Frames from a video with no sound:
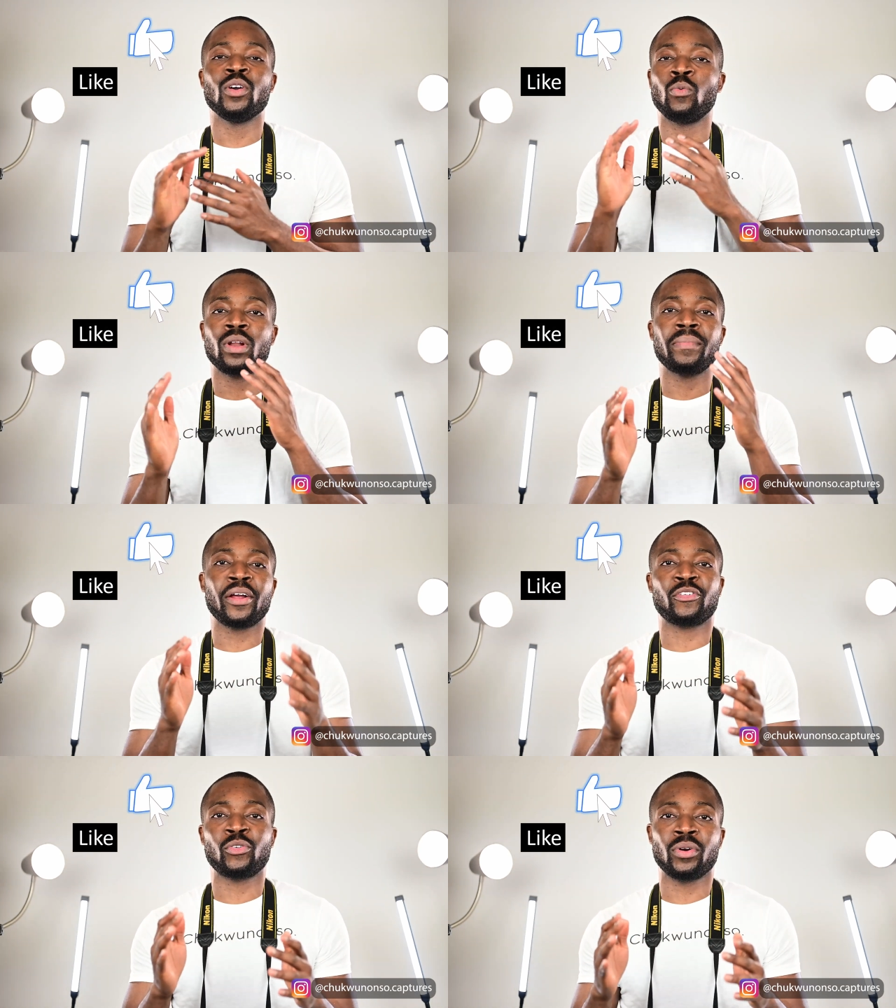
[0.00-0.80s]
One of
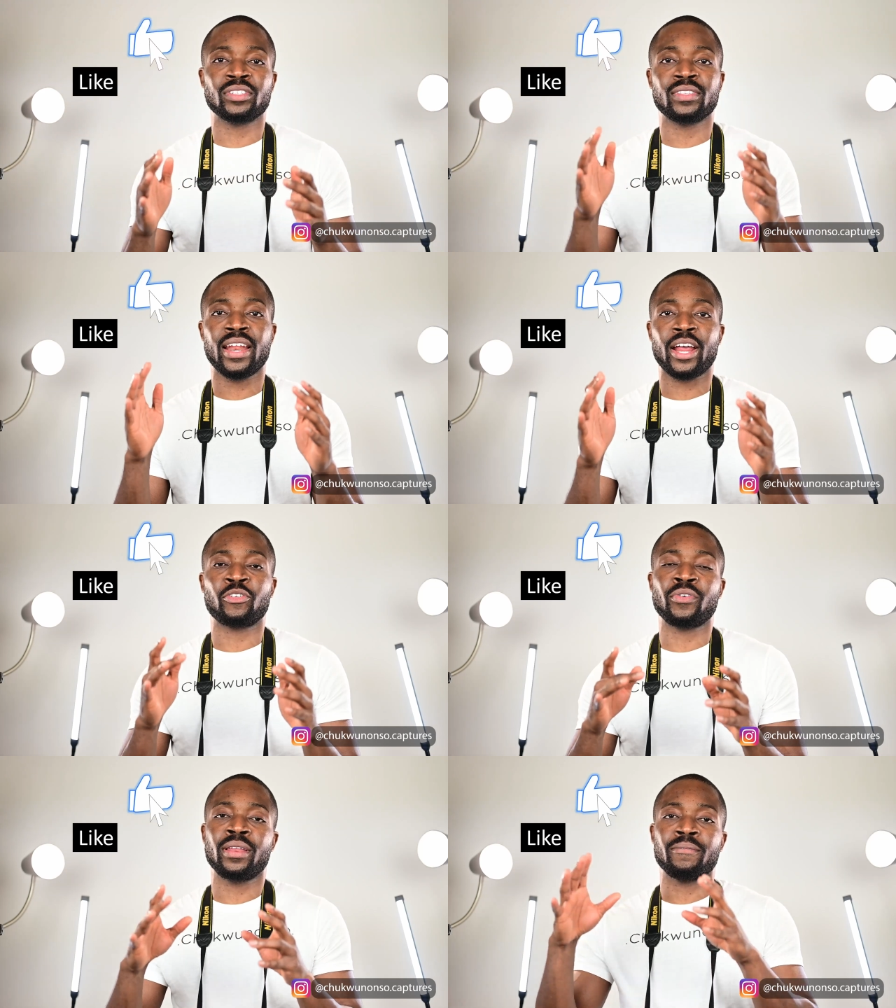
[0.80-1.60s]
my shorts that I
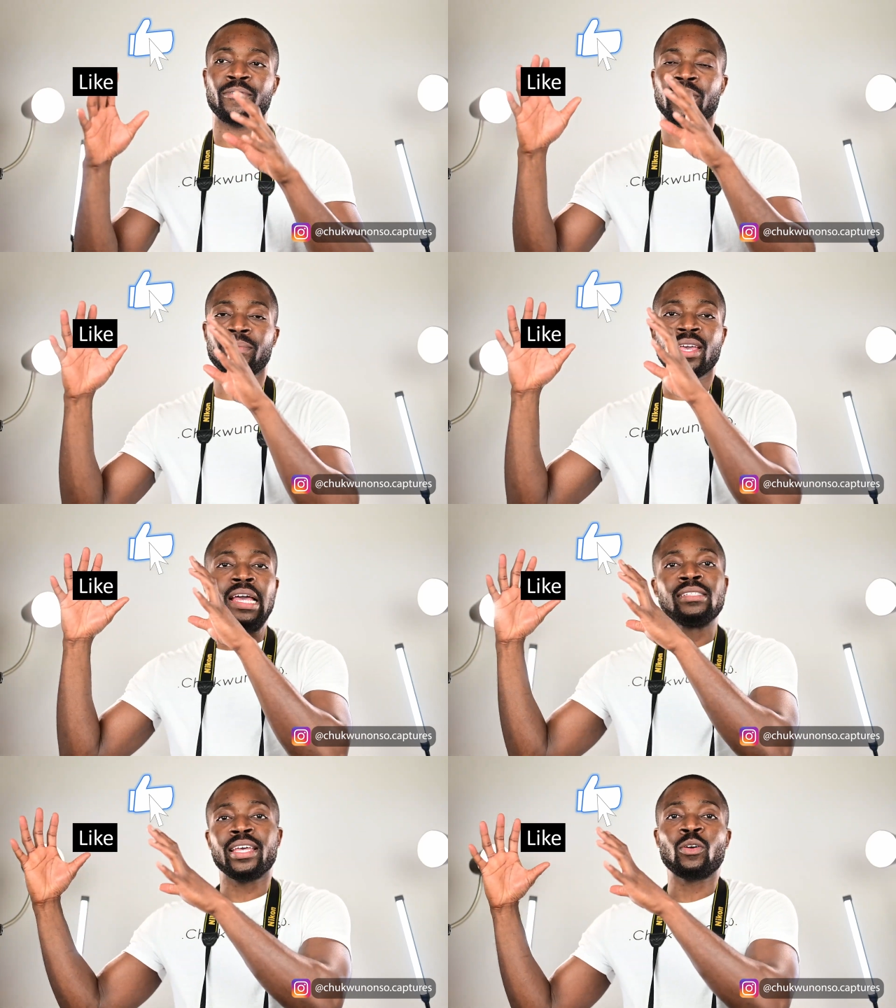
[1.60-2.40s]
created from
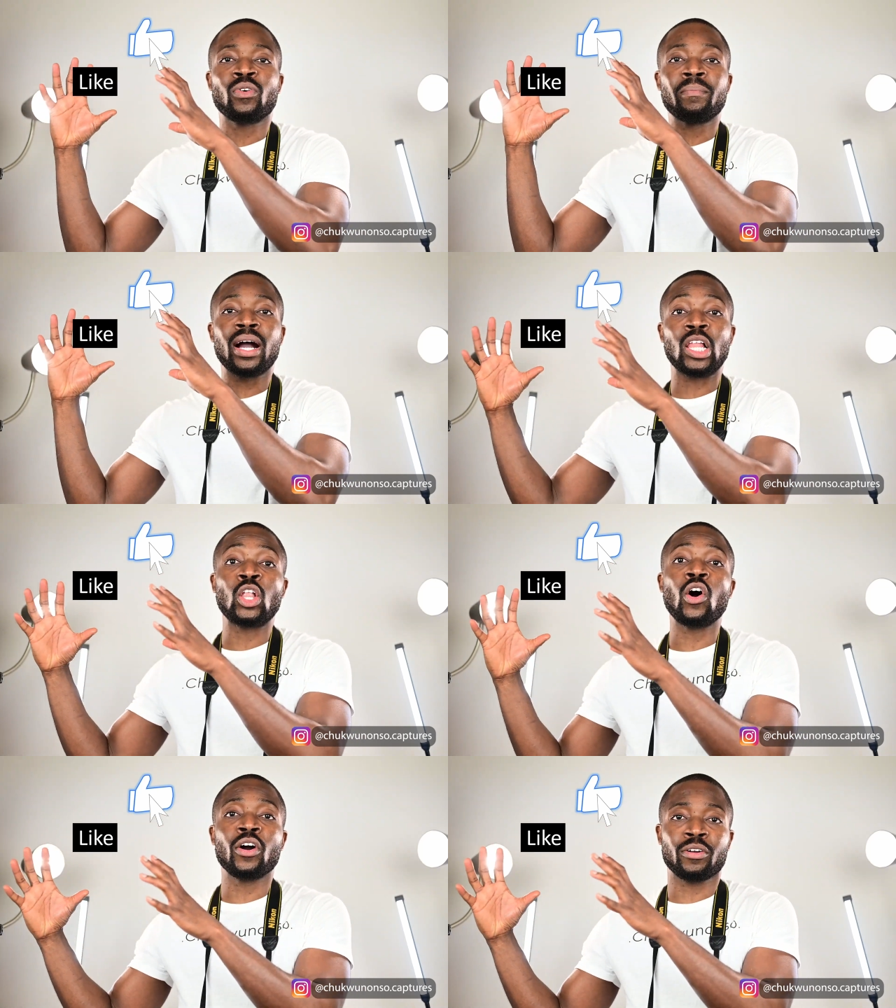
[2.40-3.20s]
taking one of my
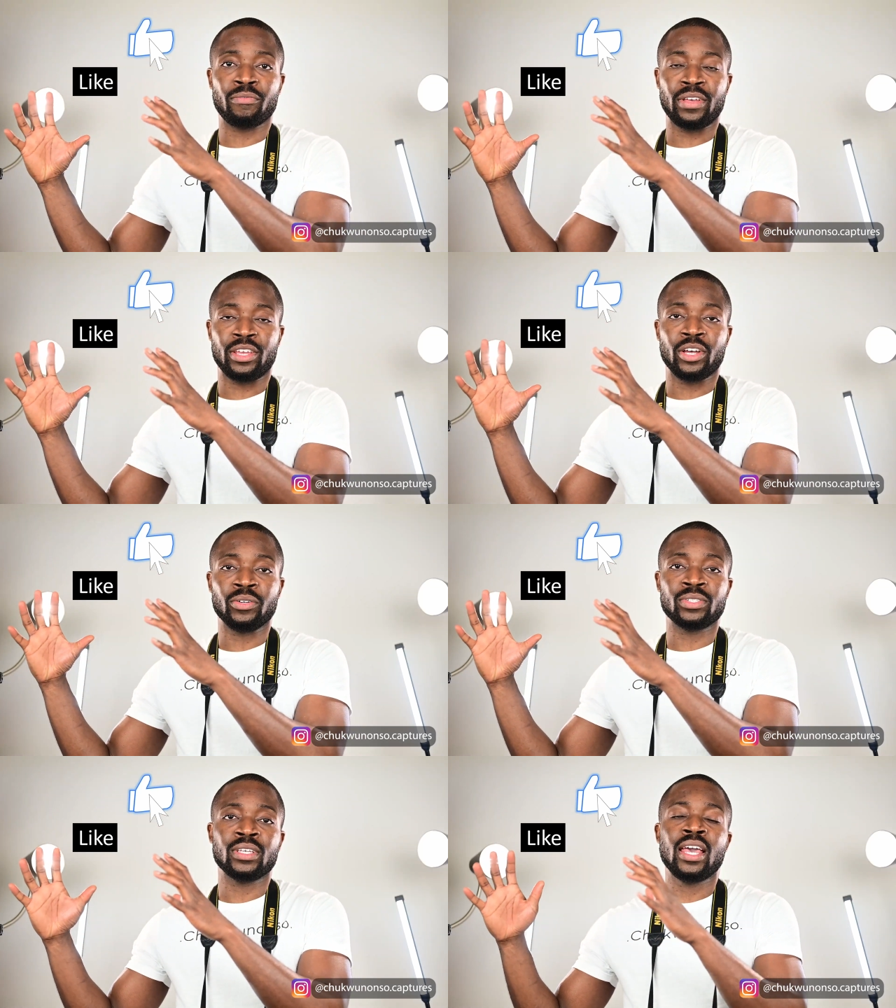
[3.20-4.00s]
longer
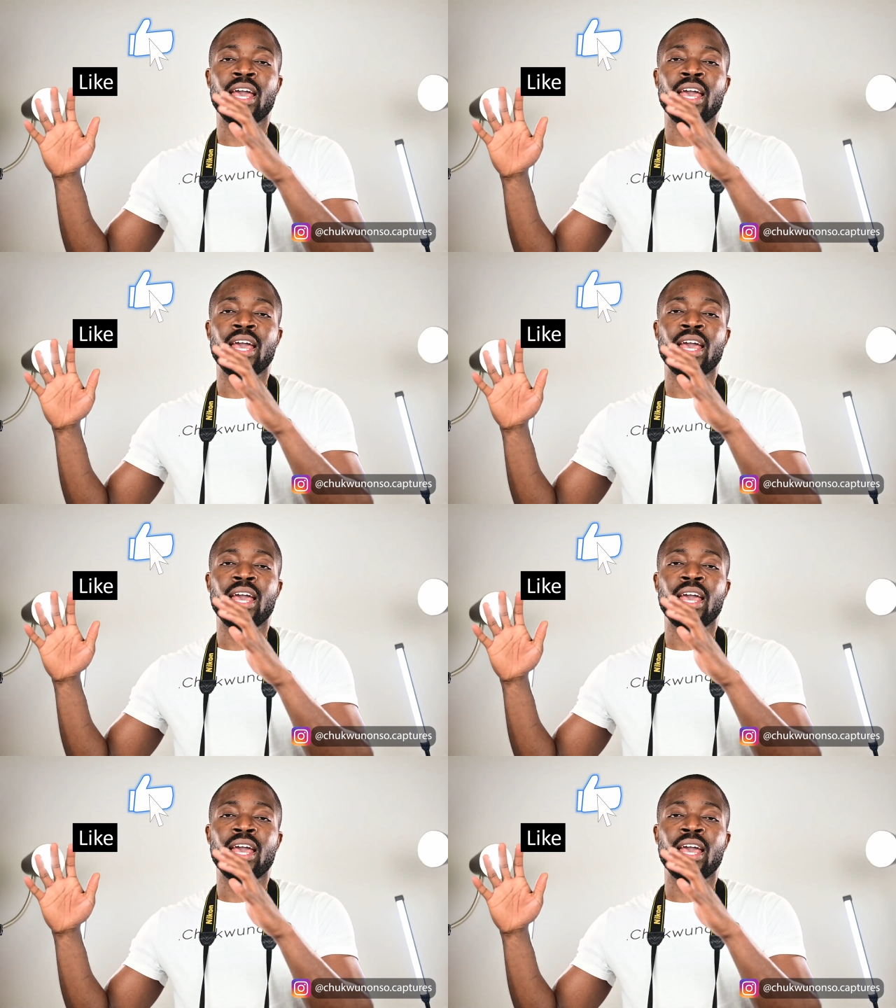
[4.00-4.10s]
videos